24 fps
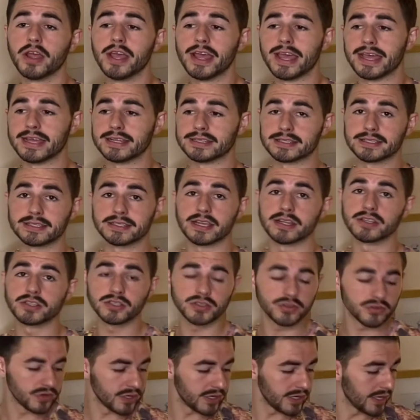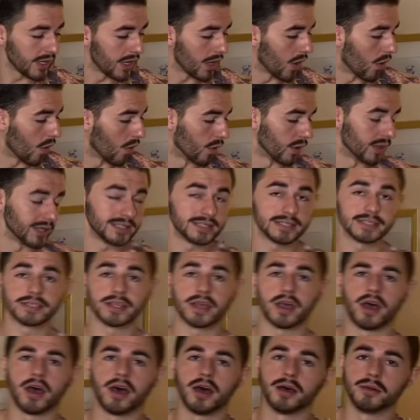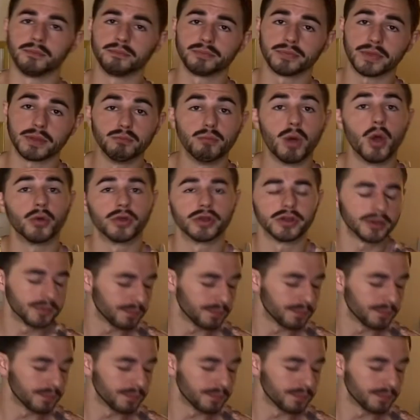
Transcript: it's sensory or it's motor.